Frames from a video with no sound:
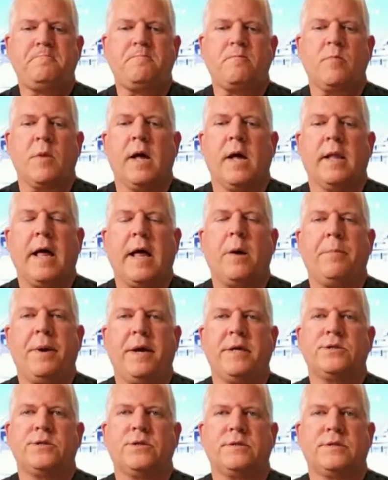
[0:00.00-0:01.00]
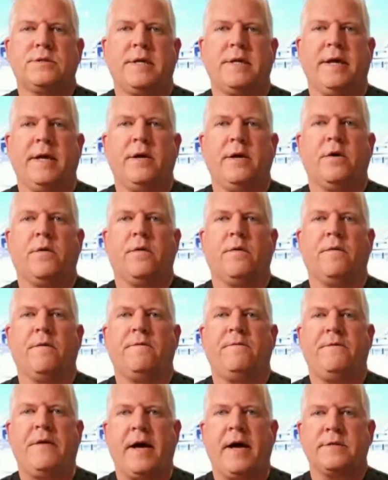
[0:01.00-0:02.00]
allow patients to heal
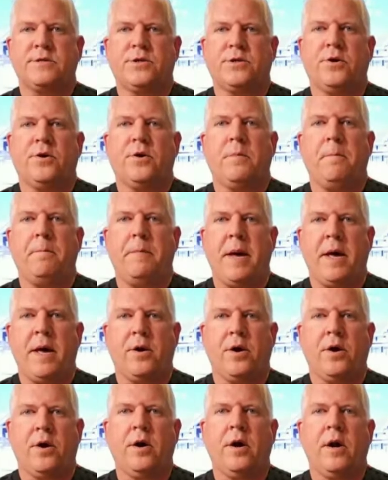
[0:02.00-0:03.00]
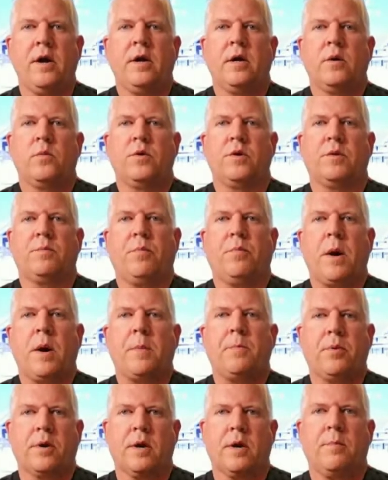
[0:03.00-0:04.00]
faster, better, with
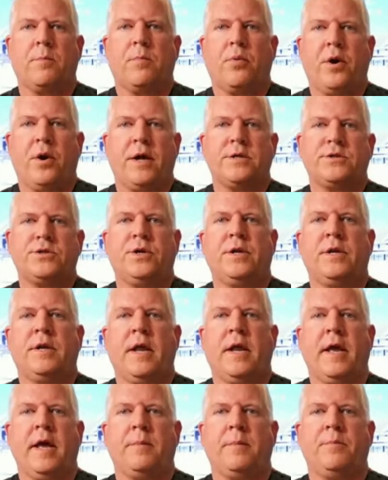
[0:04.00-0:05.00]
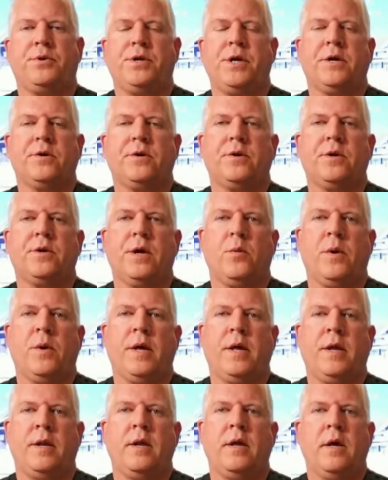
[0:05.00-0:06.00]
proper compression, and particularly
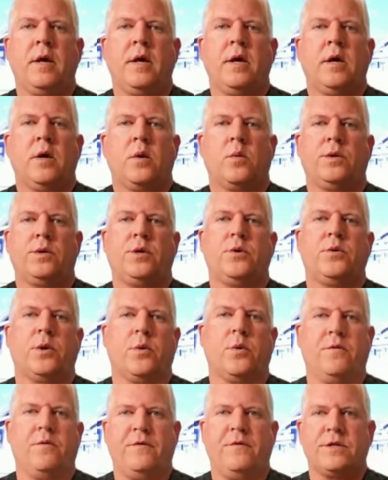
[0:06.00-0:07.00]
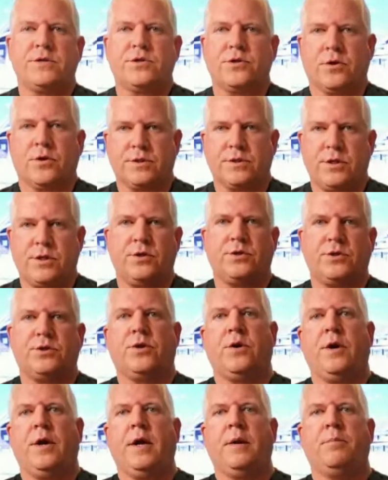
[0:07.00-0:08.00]
when we're doing revisional
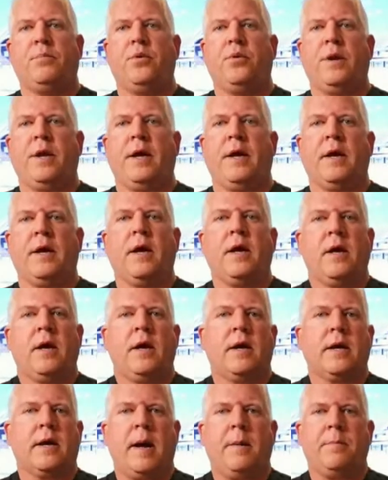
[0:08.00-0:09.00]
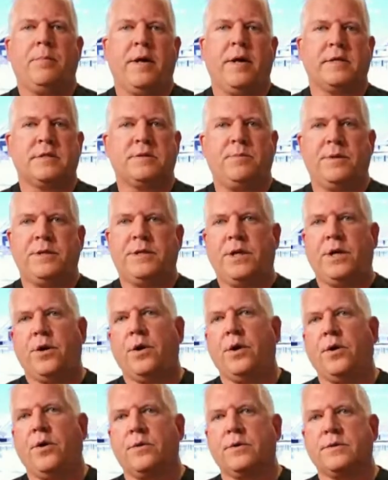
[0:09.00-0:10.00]
surgery and putting complex
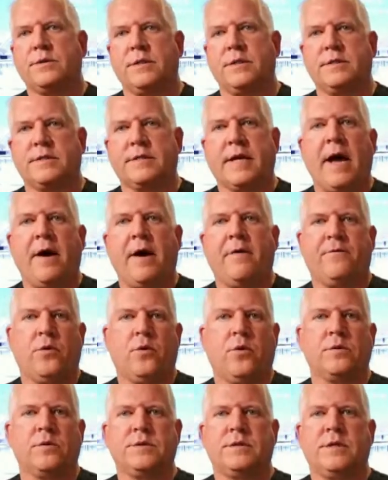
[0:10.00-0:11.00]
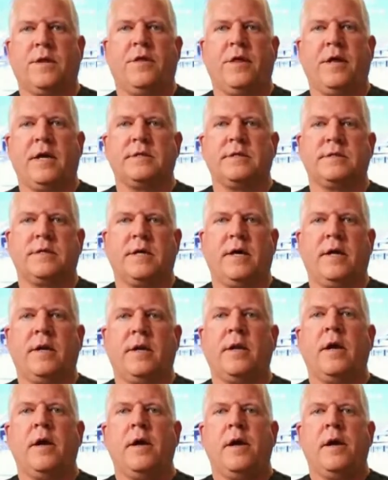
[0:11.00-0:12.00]
materials and scaffolds and things
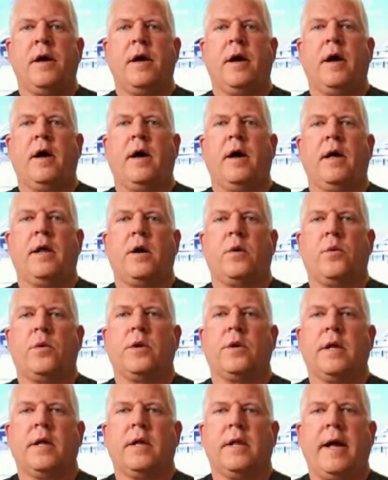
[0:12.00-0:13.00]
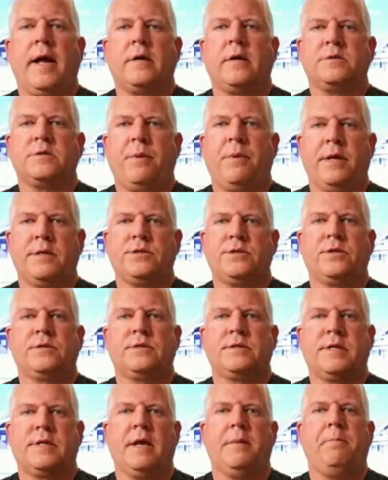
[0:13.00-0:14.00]
in, it really allows
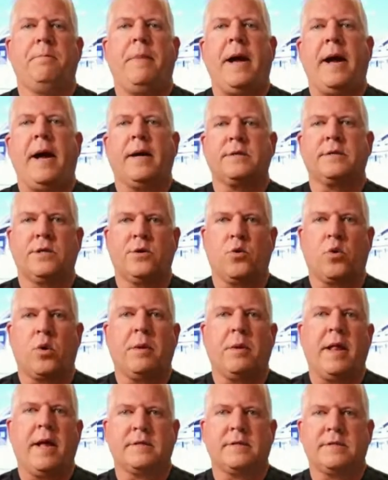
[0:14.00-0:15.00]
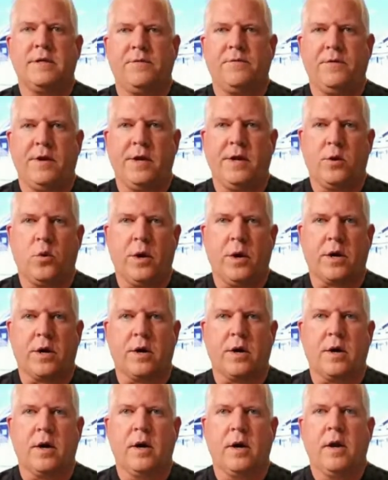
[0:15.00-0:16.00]
patients to get back to normal activity quicker